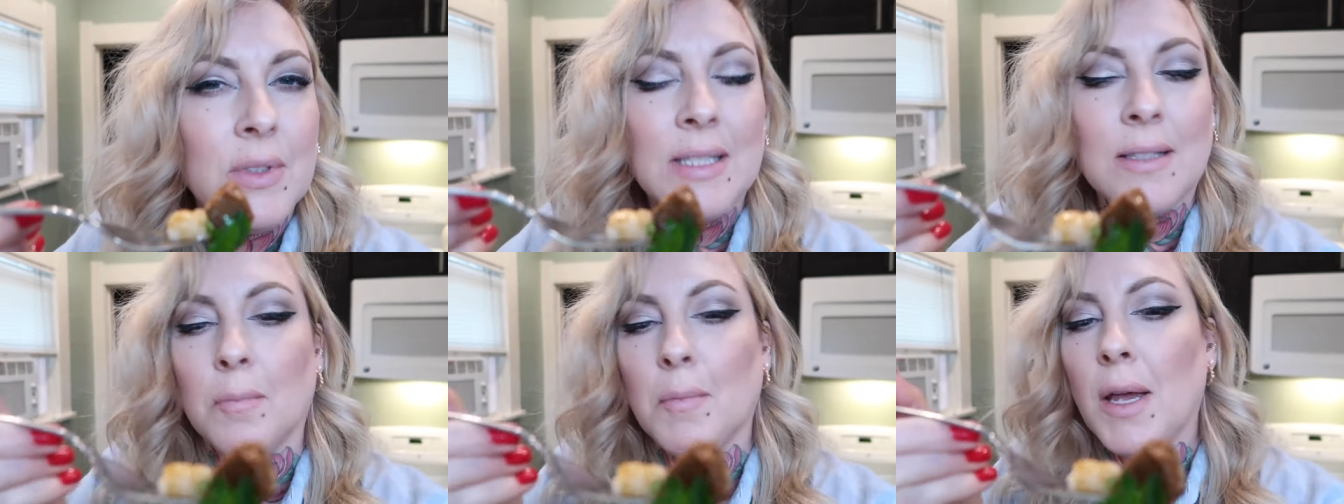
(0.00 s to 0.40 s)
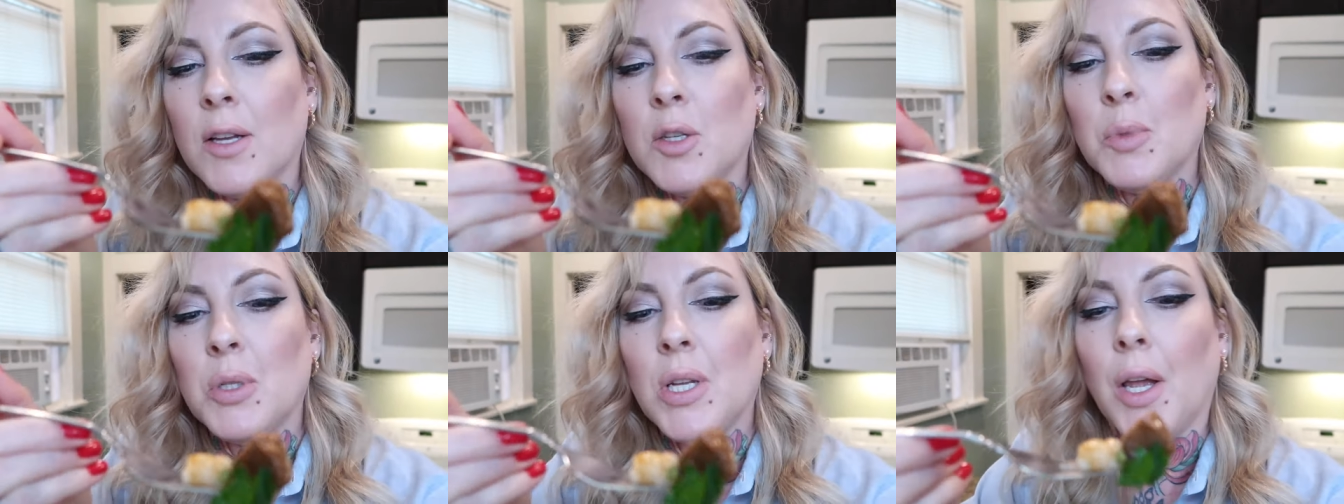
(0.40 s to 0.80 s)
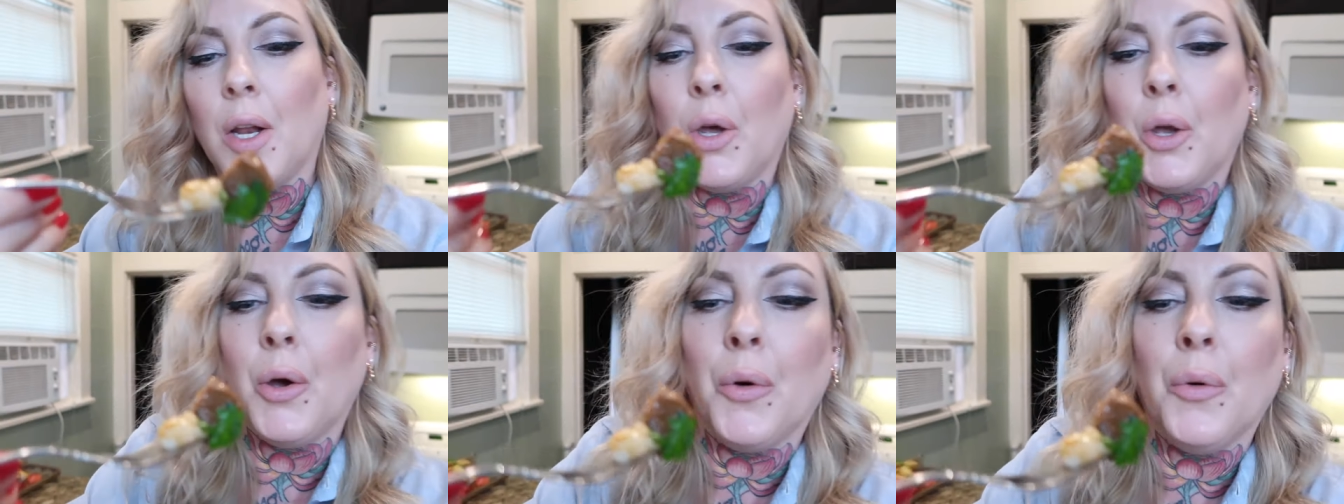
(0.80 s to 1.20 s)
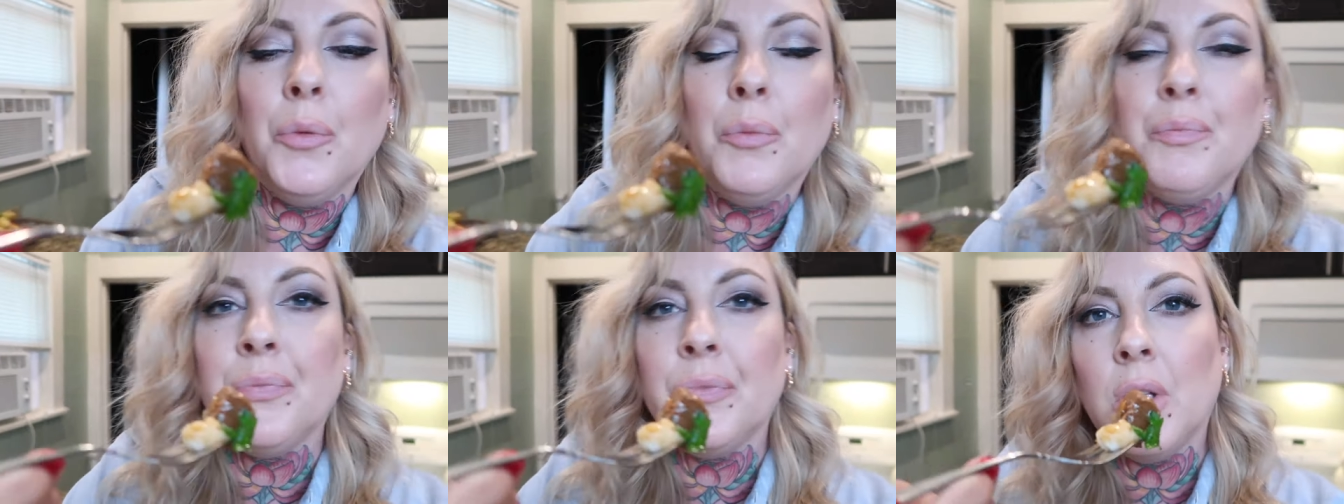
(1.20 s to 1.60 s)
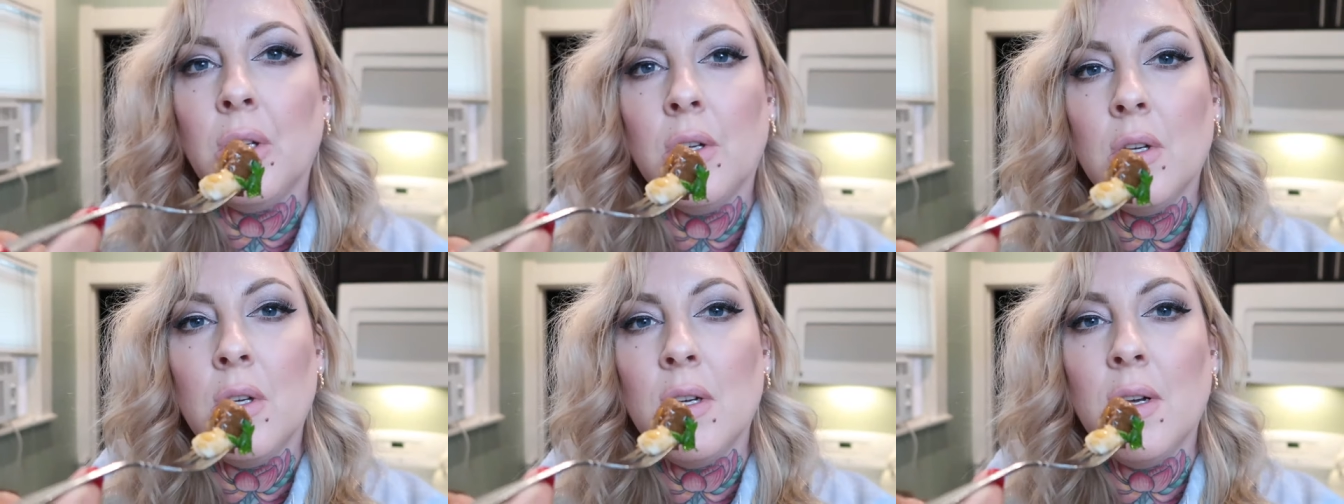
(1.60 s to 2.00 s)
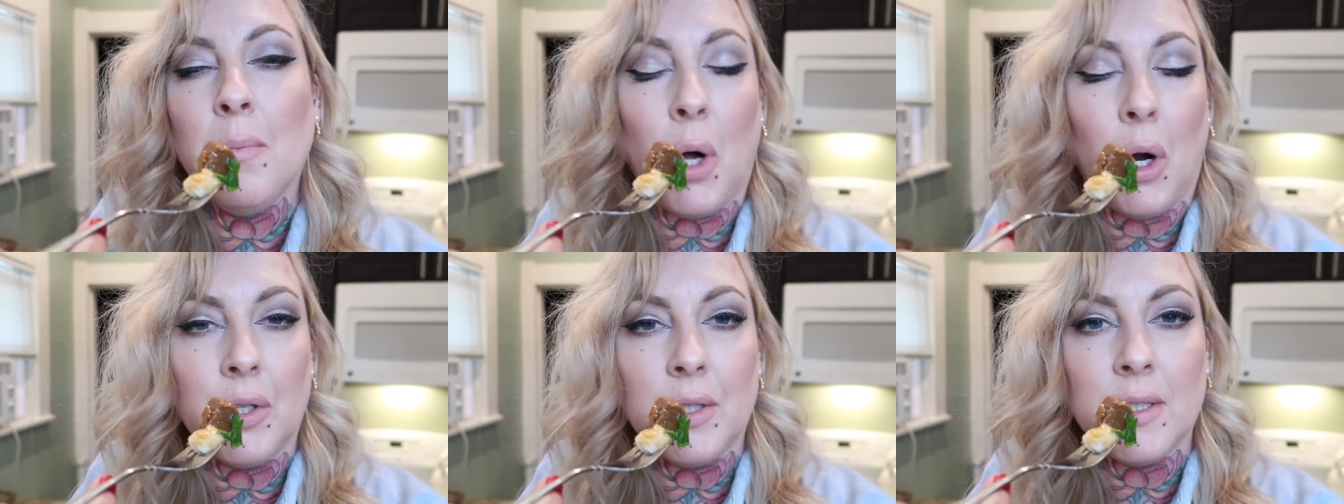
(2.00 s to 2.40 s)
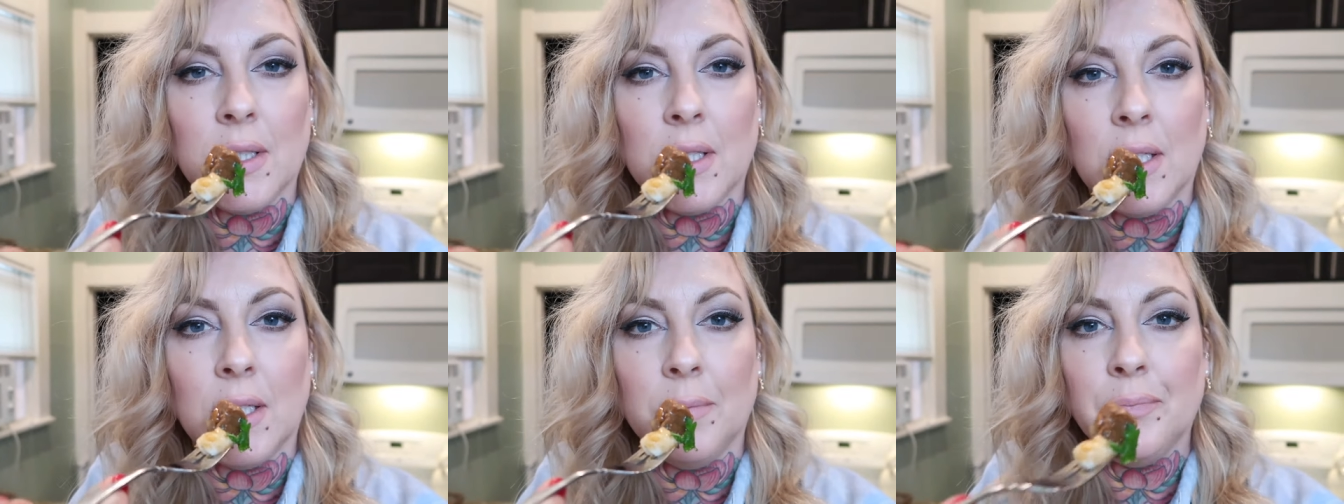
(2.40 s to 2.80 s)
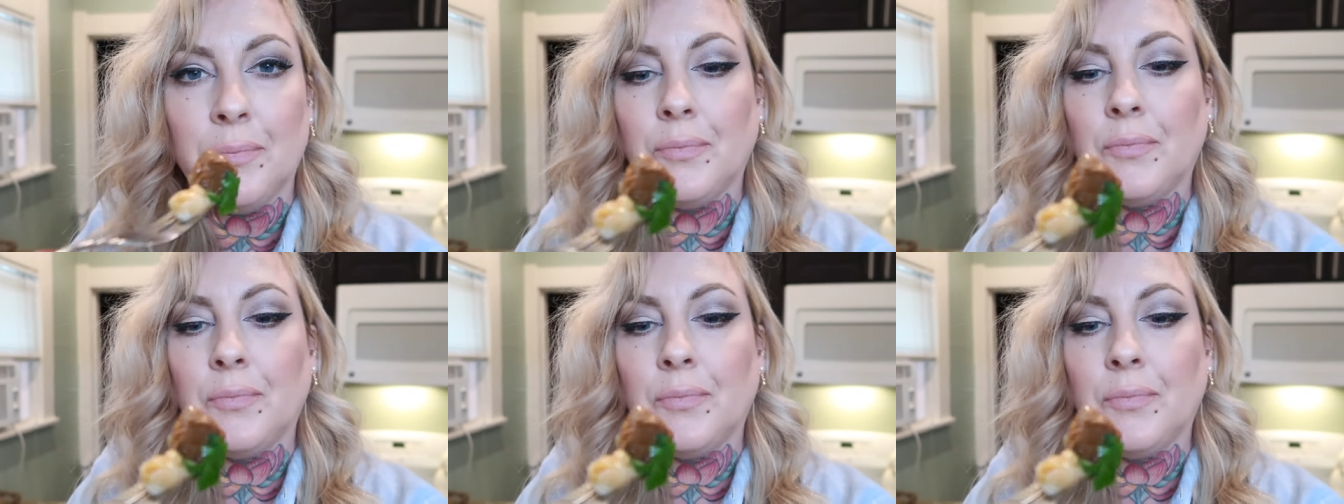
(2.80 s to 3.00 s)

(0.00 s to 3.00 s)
Some mashed potato, parsley,